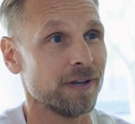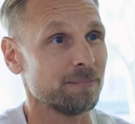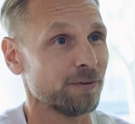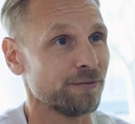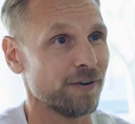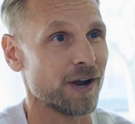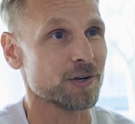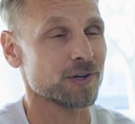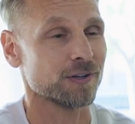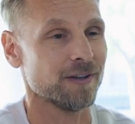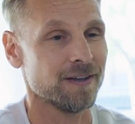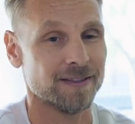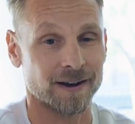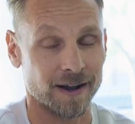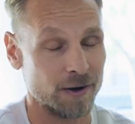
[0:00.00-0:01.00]
and
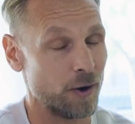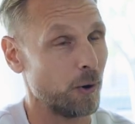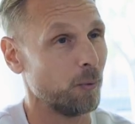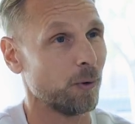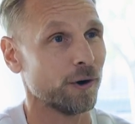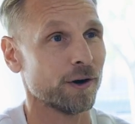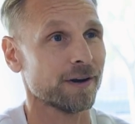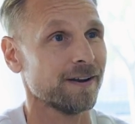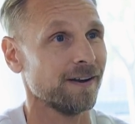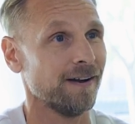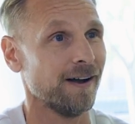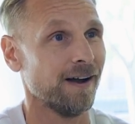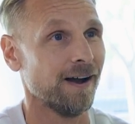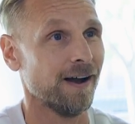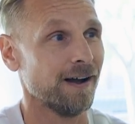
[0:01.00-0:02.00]
professionally that I know work.
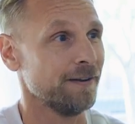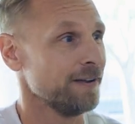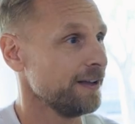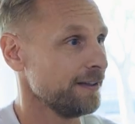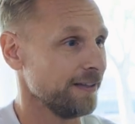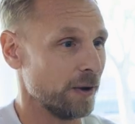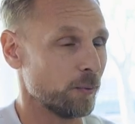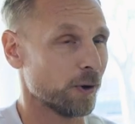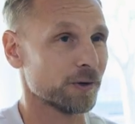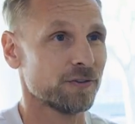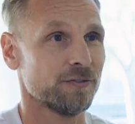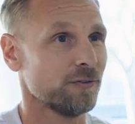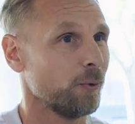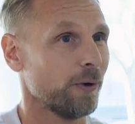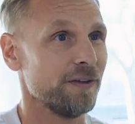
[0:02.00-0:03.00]
Uh, they
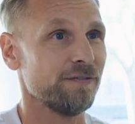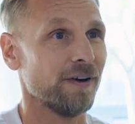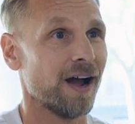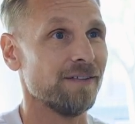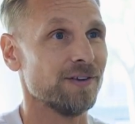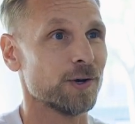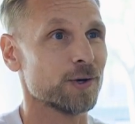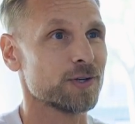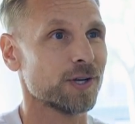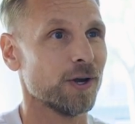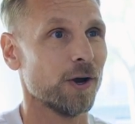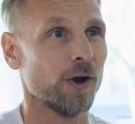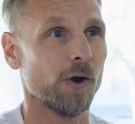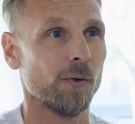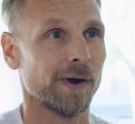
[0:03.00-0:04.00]
worked 25 years
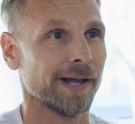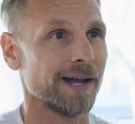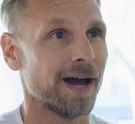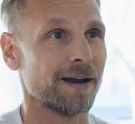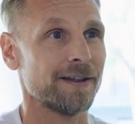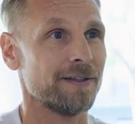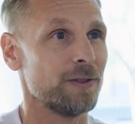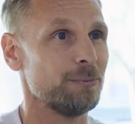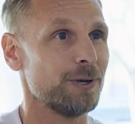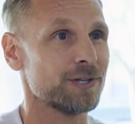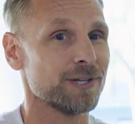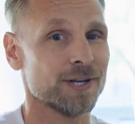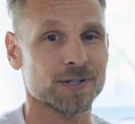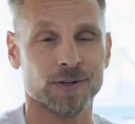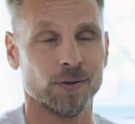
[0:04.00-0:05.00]
ago when I got into the
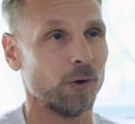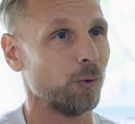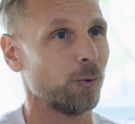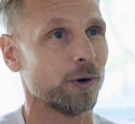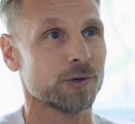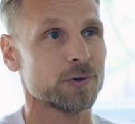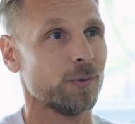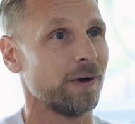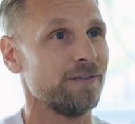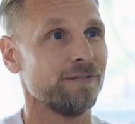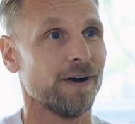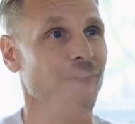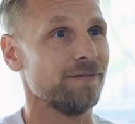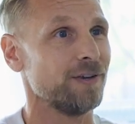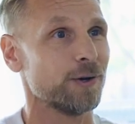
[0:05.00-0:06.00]
business, and they'll work
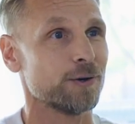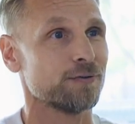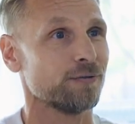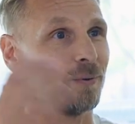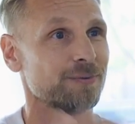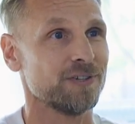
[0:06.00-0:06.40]
25 years from